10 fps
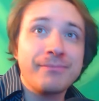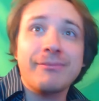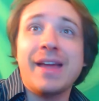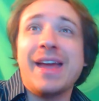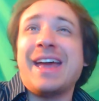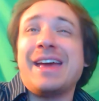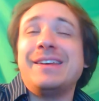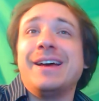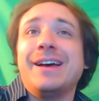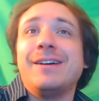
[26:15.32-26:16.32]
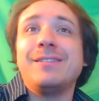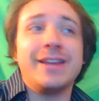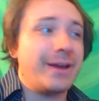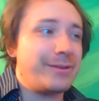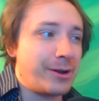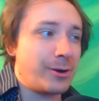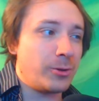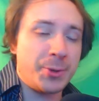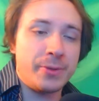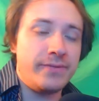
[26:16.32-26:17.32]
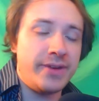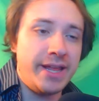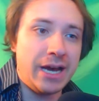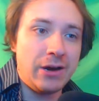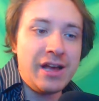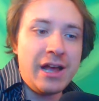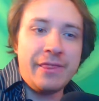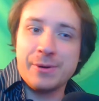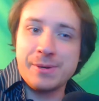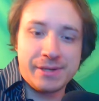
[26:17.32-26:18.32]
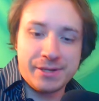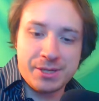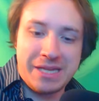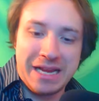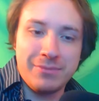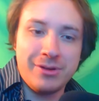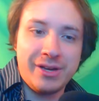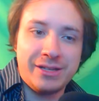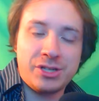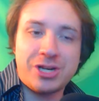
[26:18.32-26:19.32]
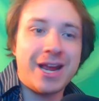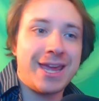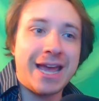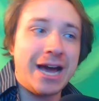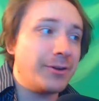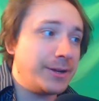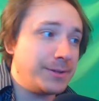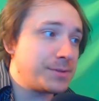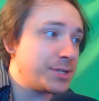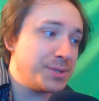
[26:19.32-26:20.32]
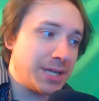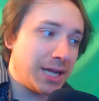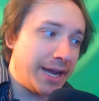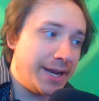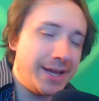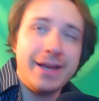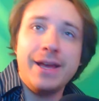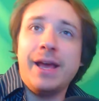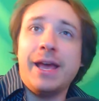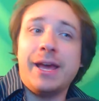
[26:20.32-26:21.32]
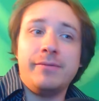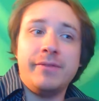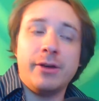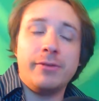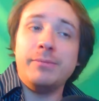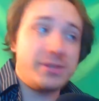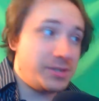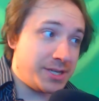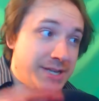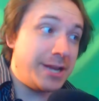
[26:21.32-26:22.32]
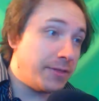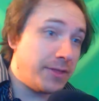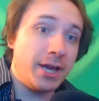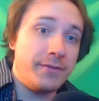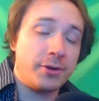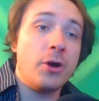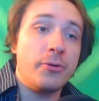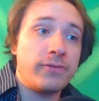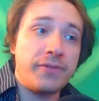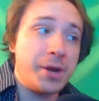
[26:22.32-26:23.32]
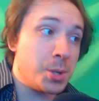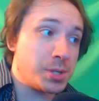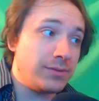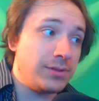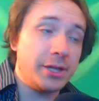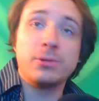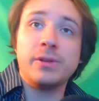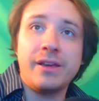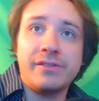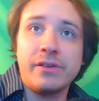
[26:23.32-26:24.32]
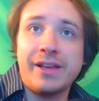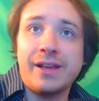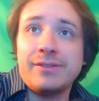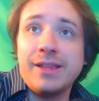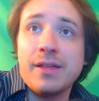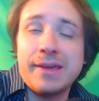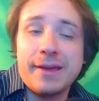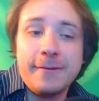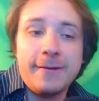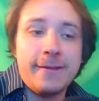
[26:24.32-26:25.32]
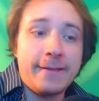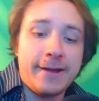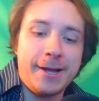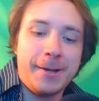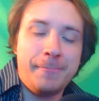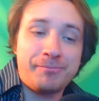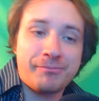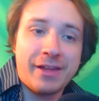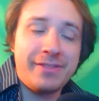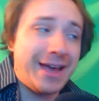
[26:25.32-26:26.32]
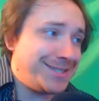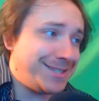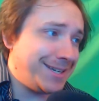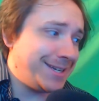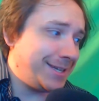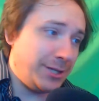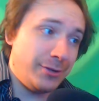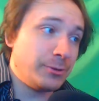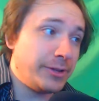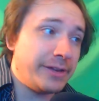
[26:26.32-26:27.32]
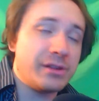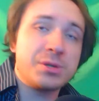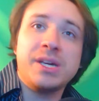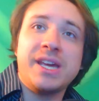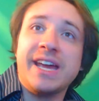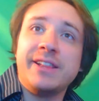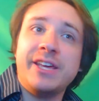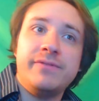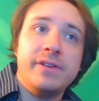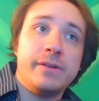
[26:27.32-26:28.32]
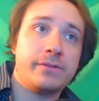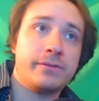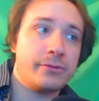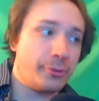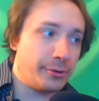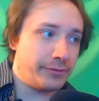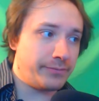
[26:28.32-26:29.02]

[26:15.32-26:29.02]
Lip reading: And like I said earlier in the video, there is such a stigma against checking out and suicide, and to say nothing of your own fears of literally existing as nothing, that you really essentially can't leave this sort of